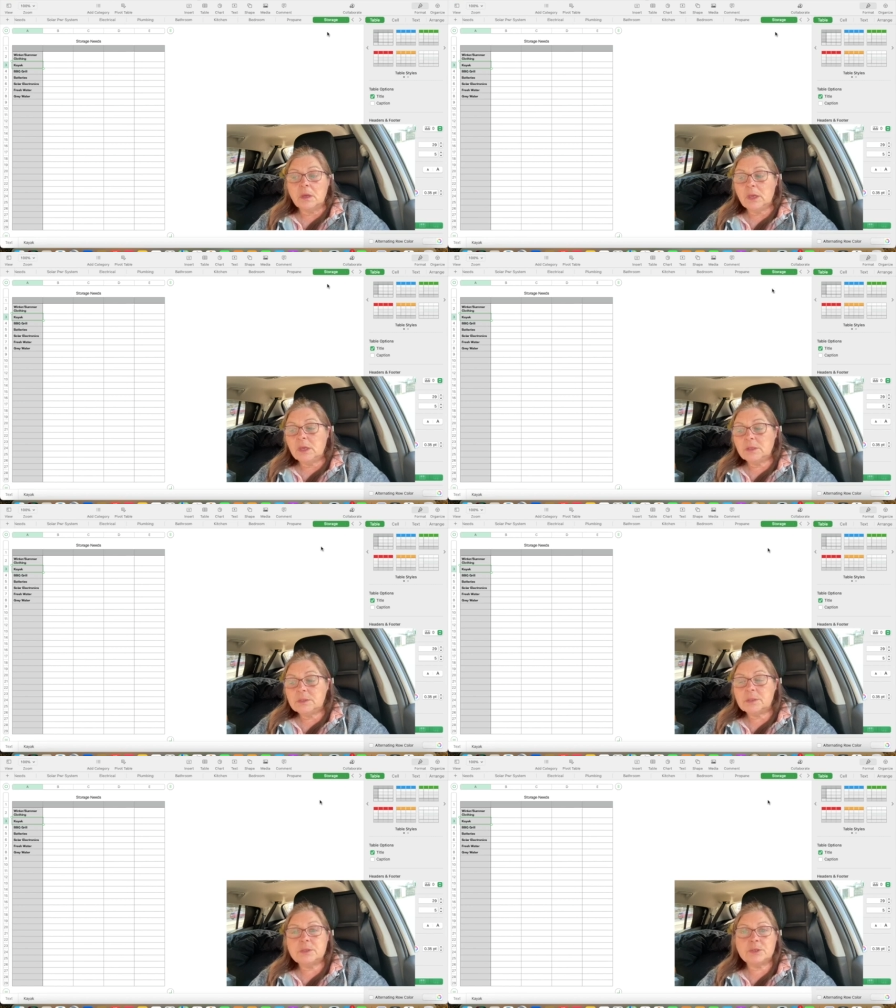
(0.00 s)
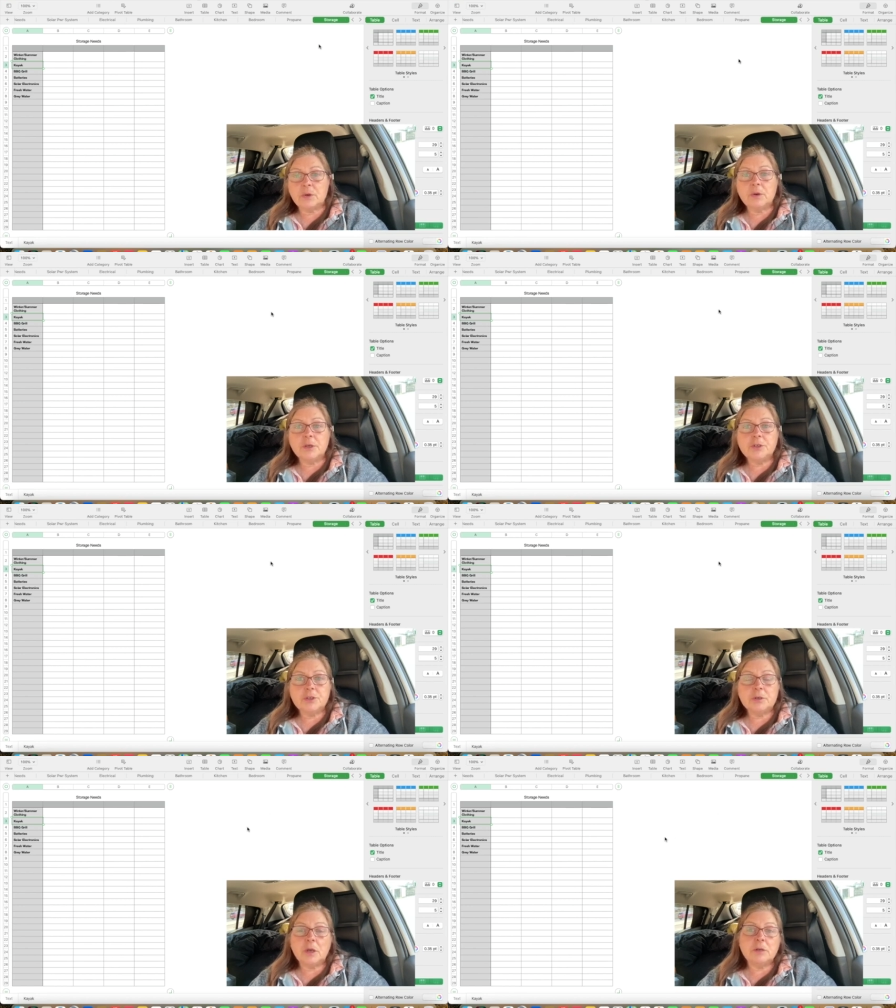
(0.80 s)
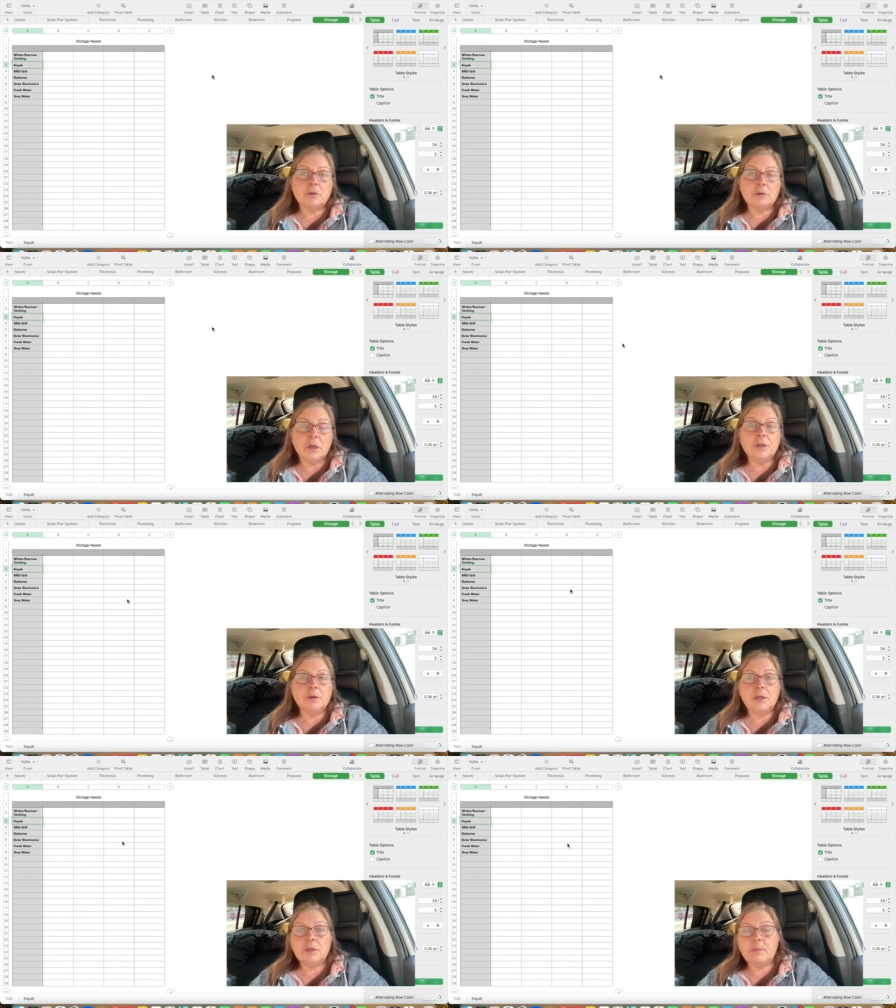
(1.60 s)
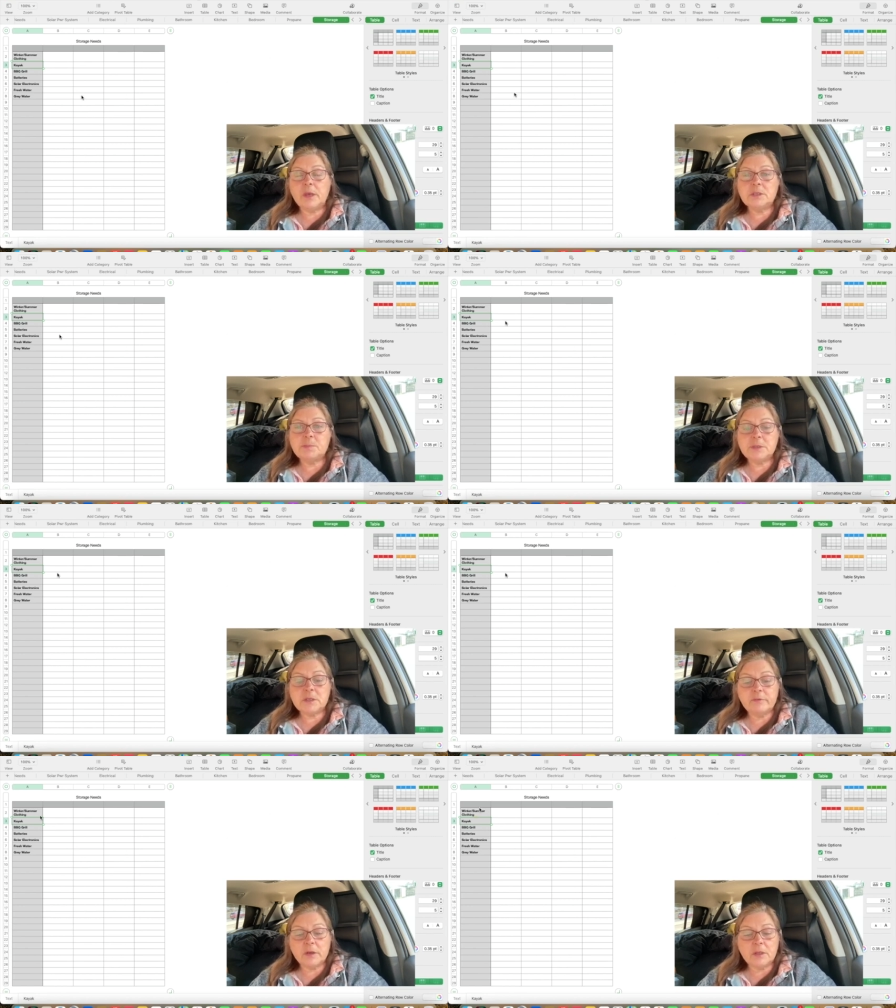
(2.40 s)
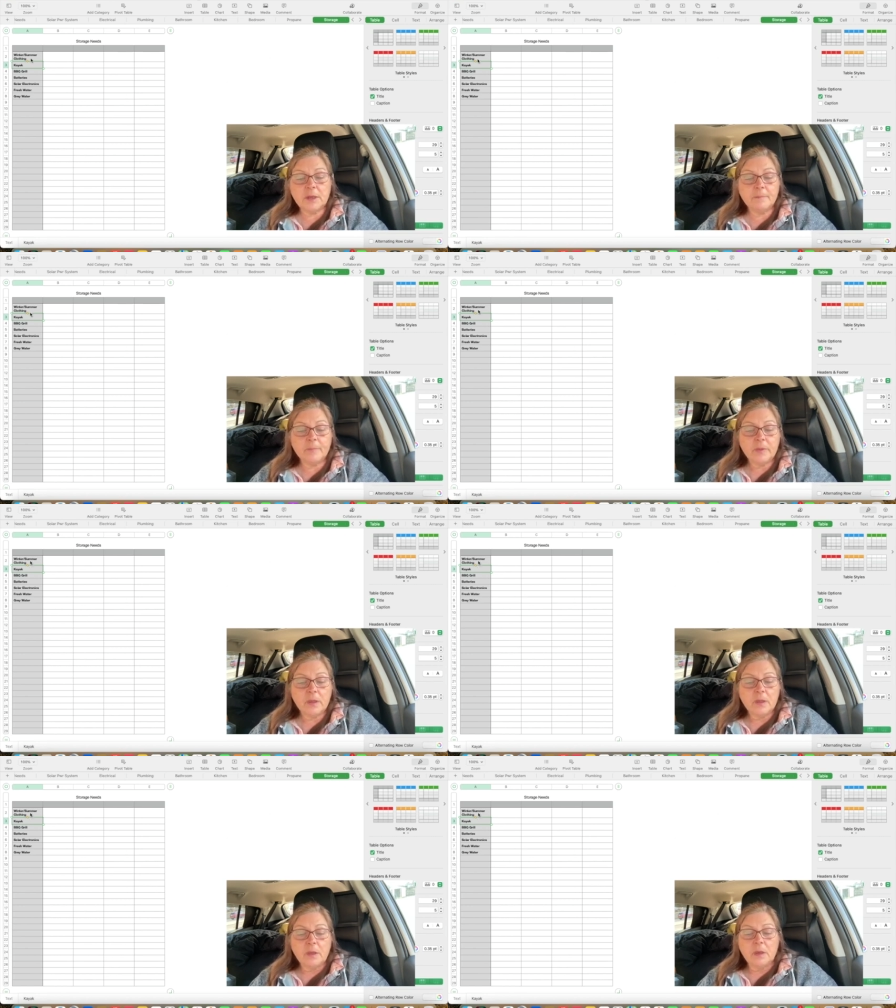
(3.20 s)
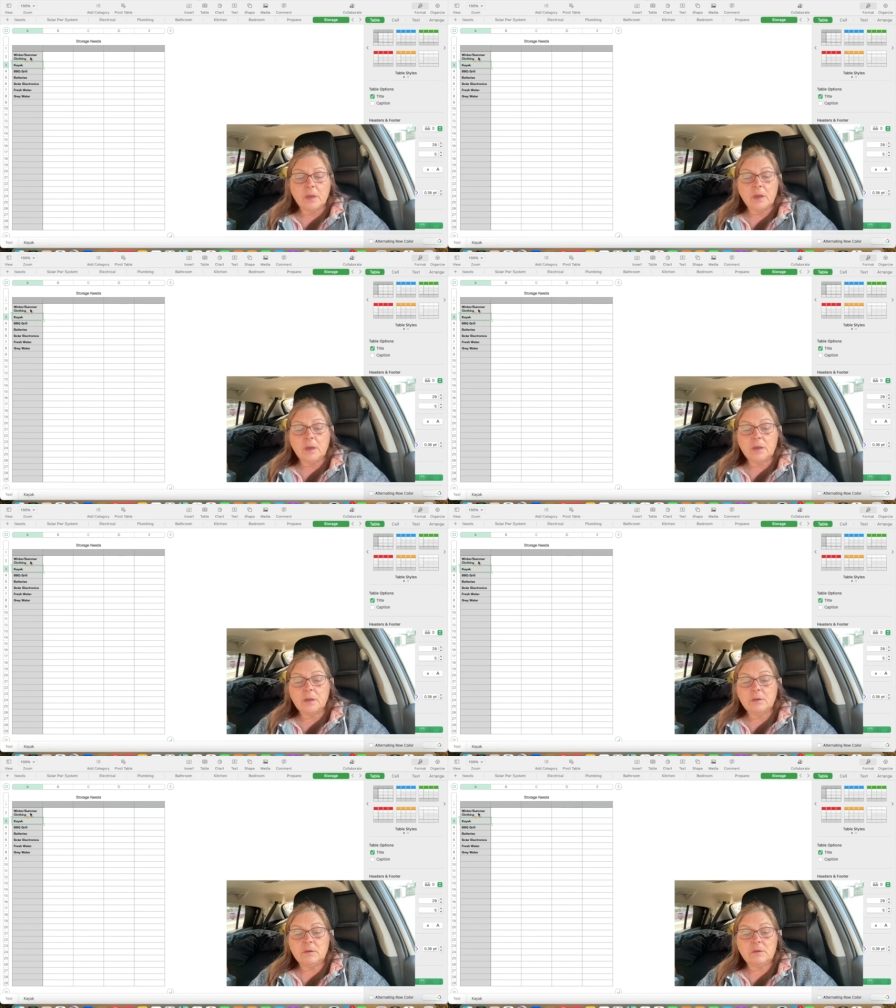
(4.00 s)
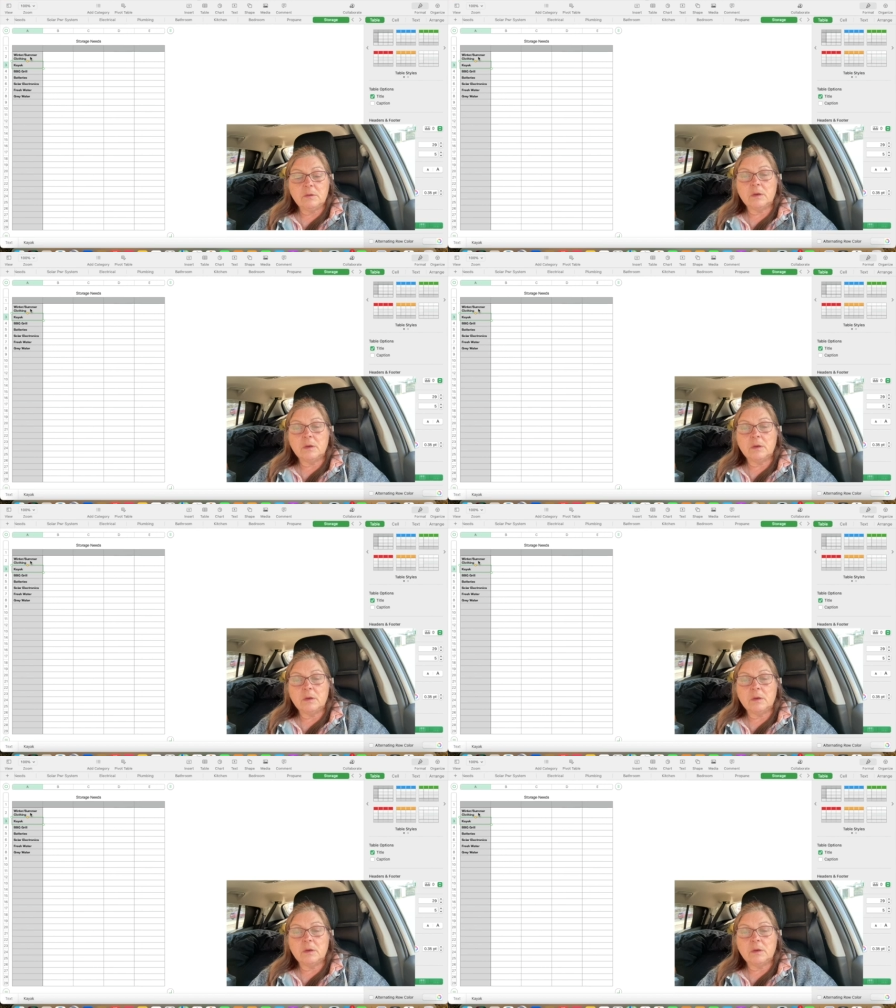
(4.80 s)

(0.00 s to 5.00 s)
is storage under underneath the bed specifically. And